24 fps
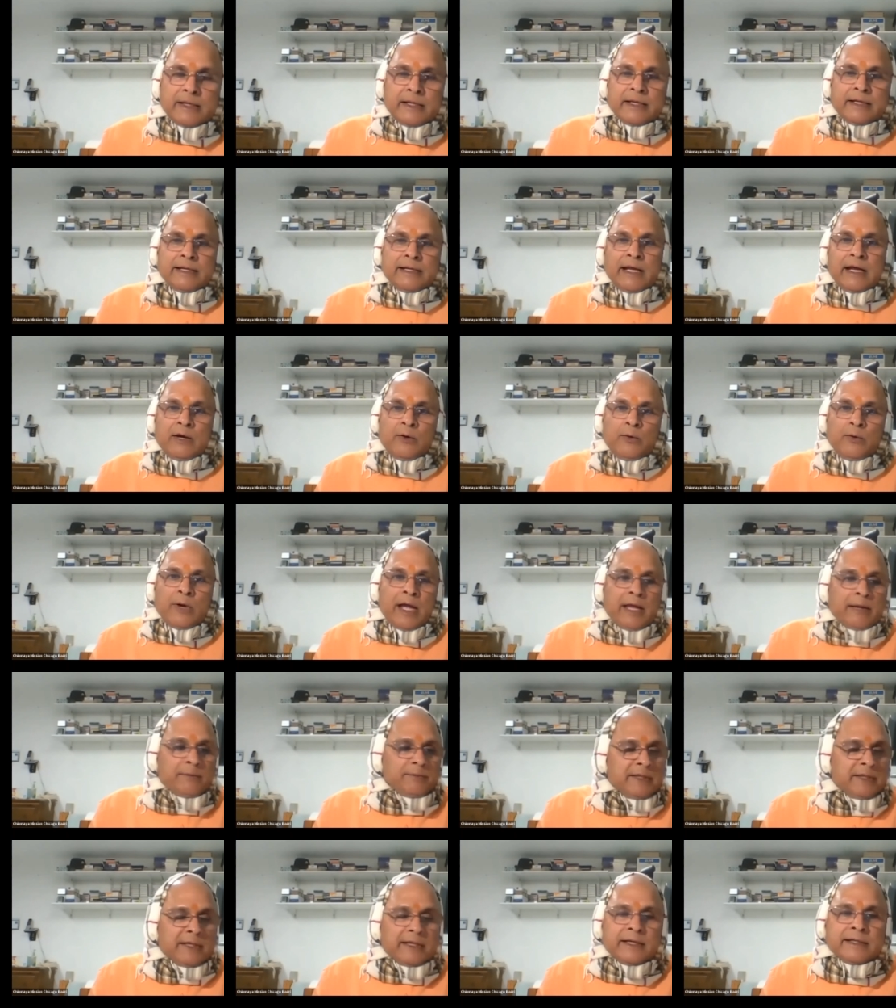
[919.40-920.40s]
Now I'm
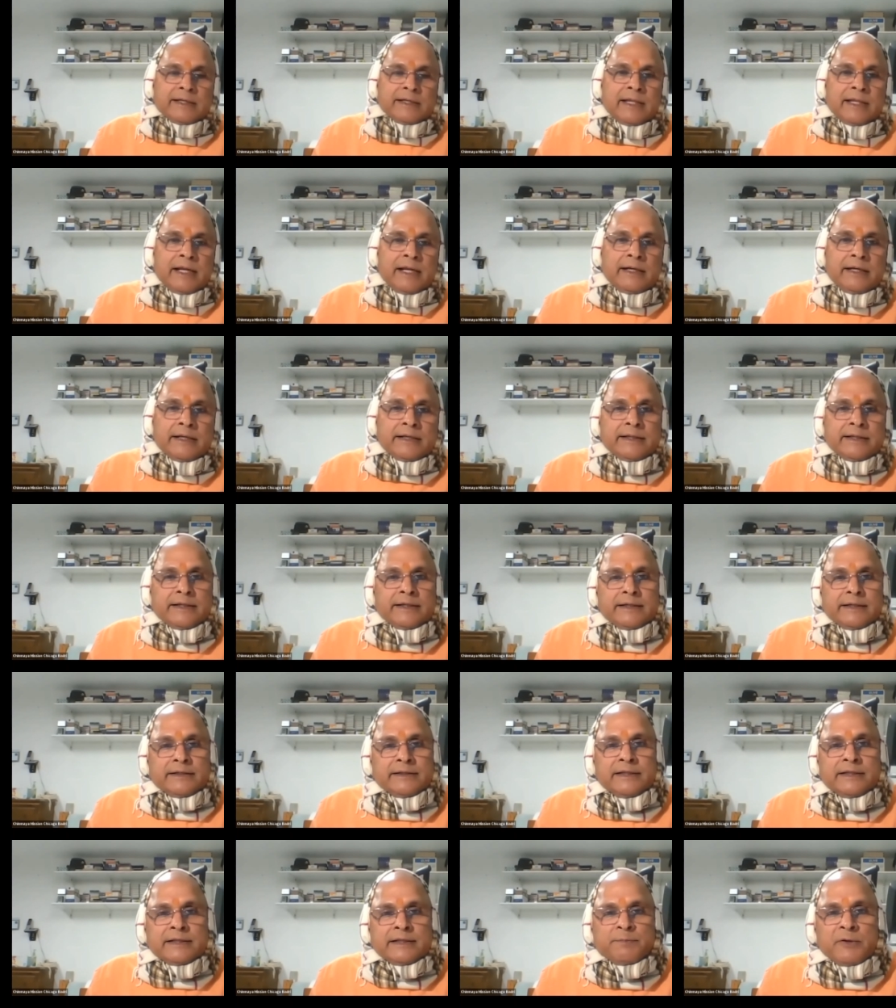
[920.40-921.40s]
thinking that eh,
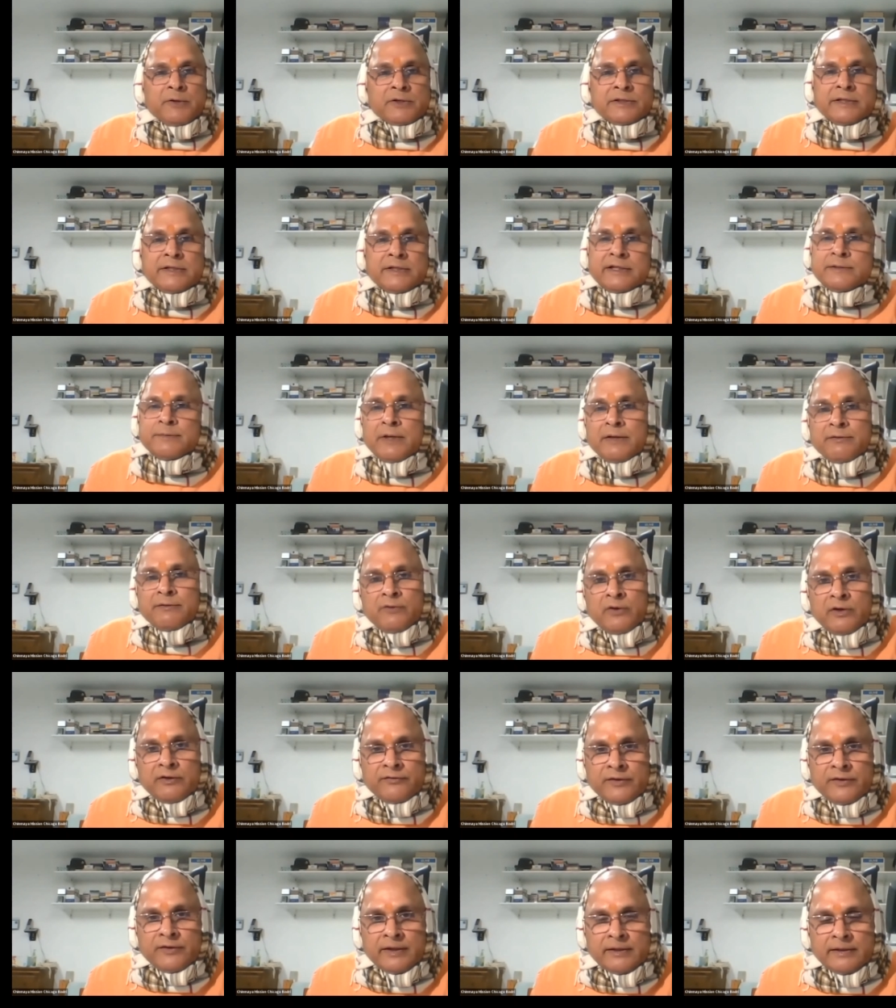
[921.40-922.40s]
this person is my
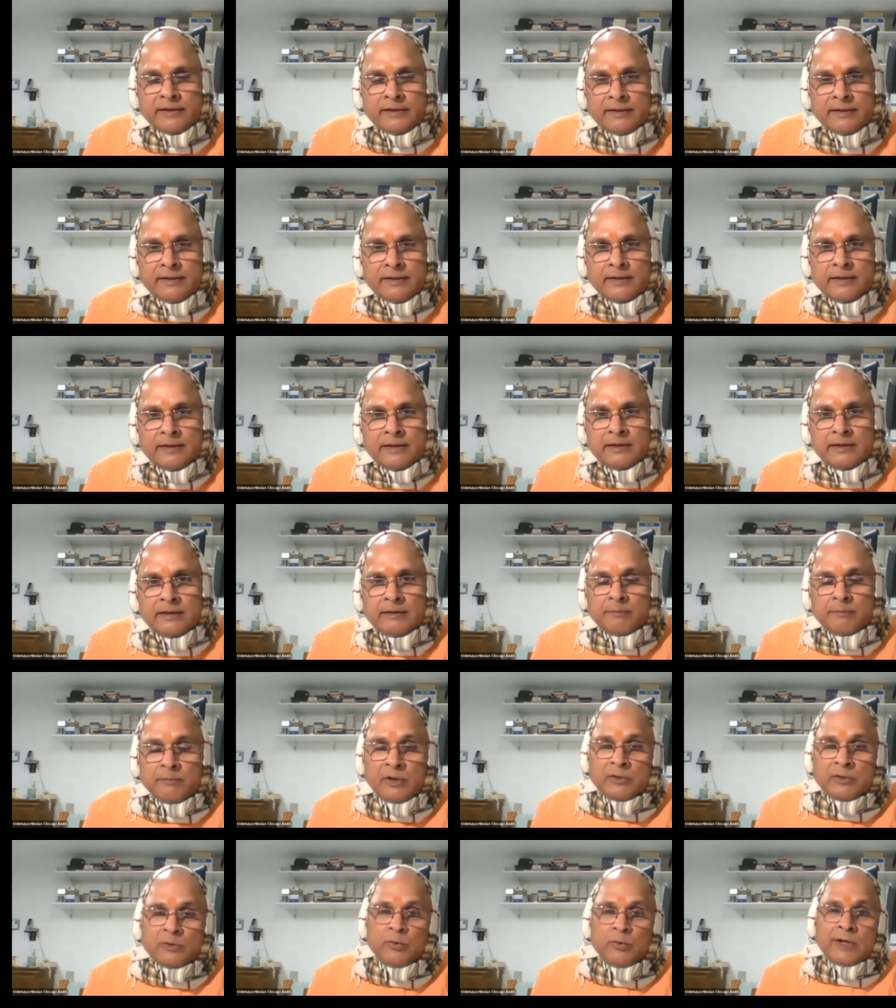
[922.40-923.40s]
boyfriend.
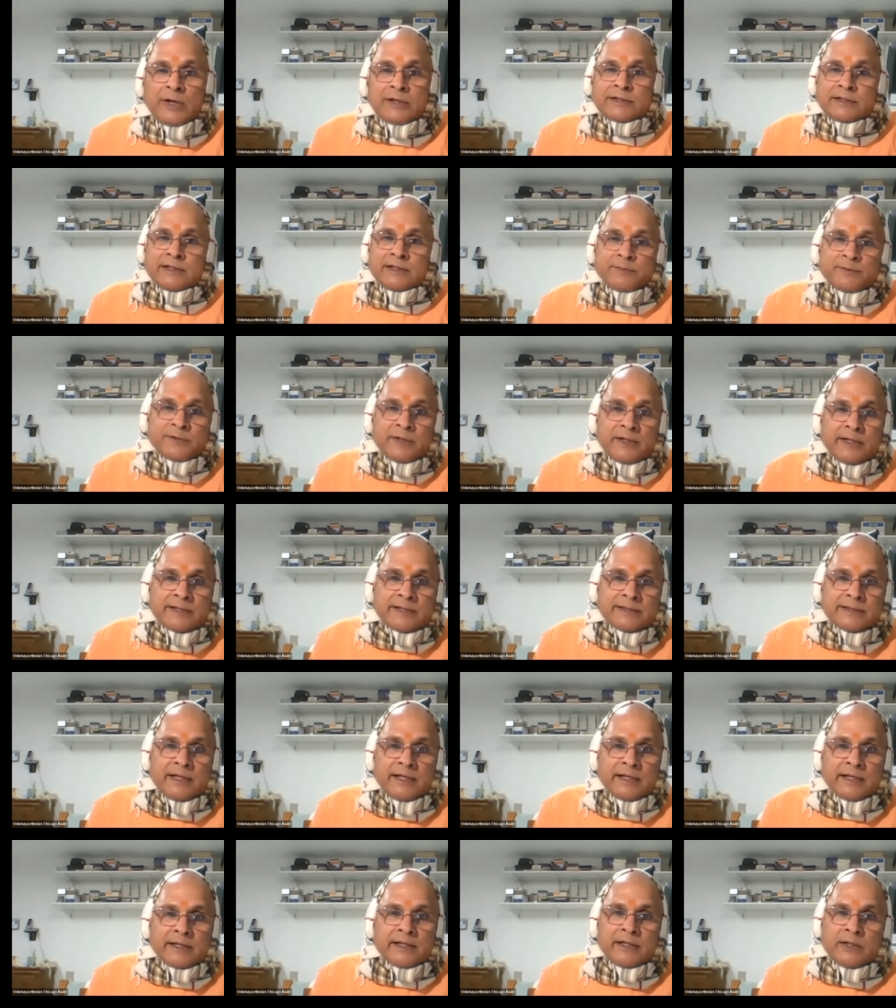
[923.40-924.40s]
But what scripture is
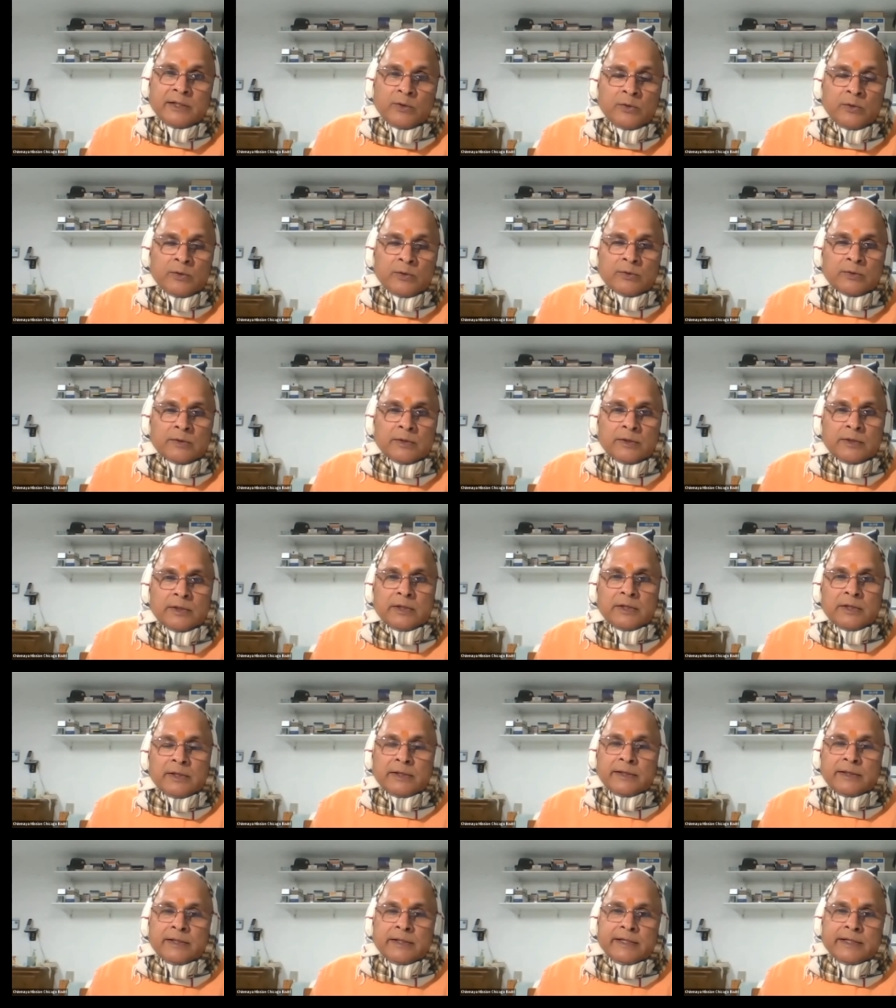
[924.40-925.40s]
telling, no,
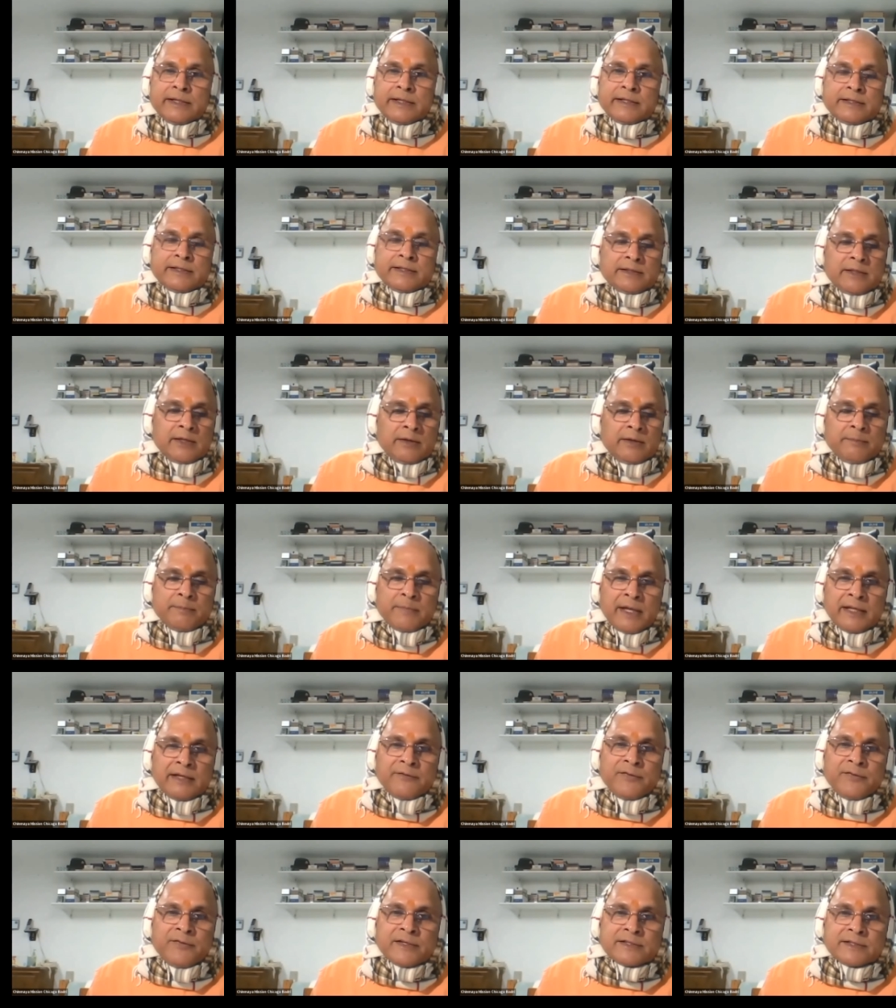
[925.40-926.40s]
he is the
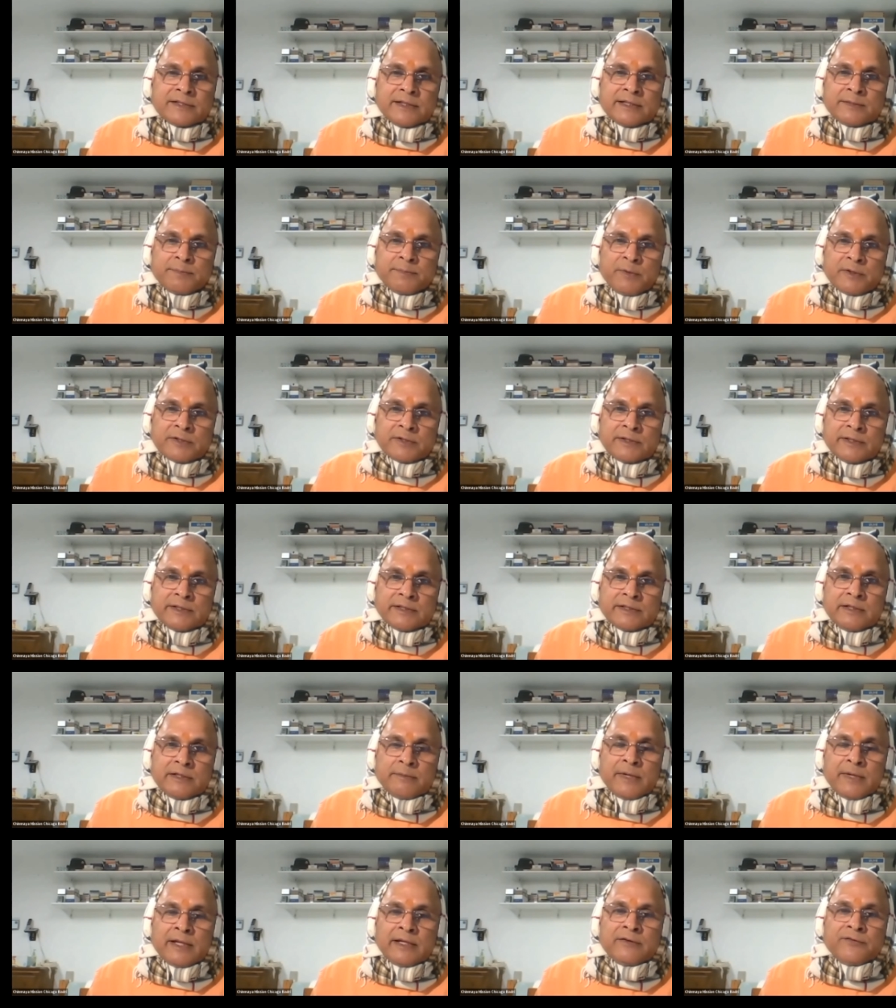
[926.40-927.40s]
manifest, this person is the
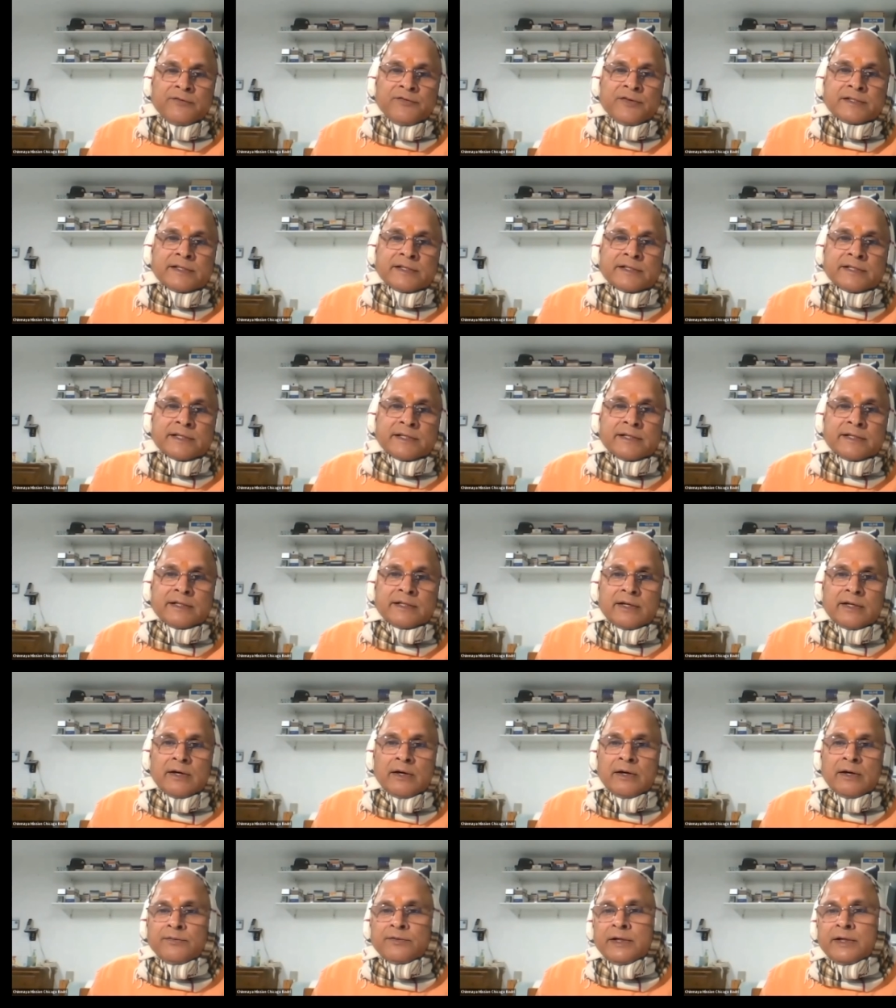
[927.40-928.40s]
manifestation
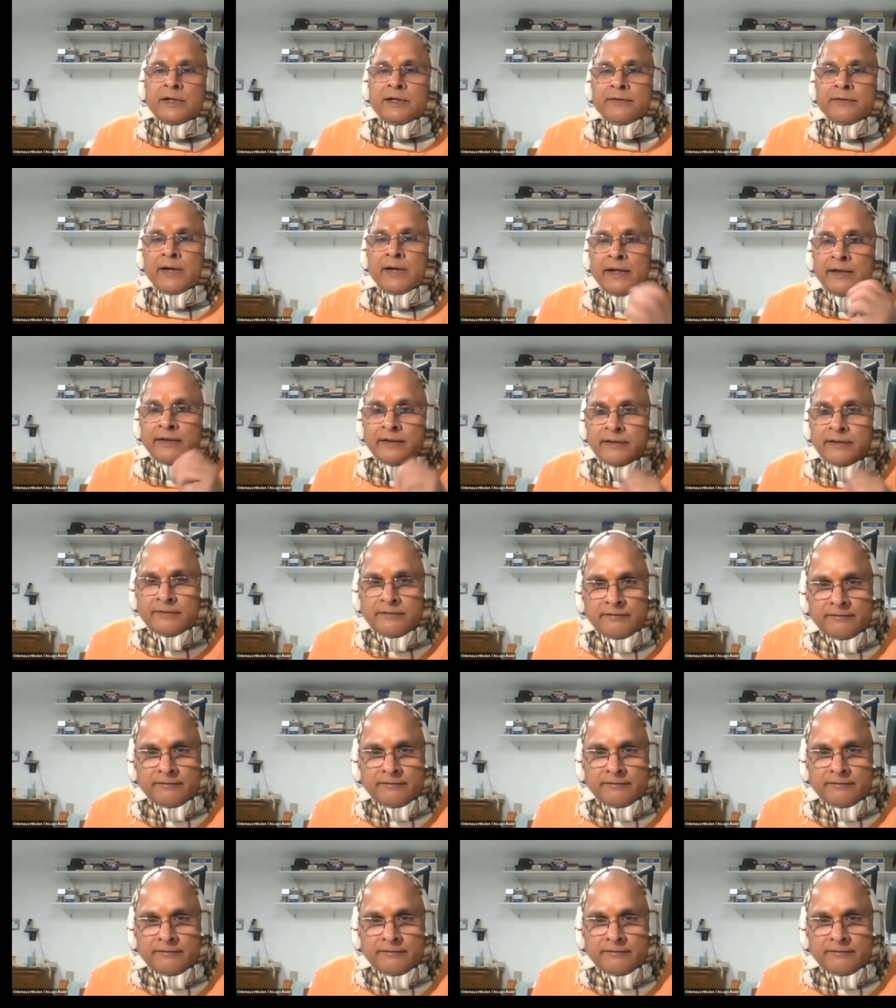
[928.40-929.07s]
of the divine.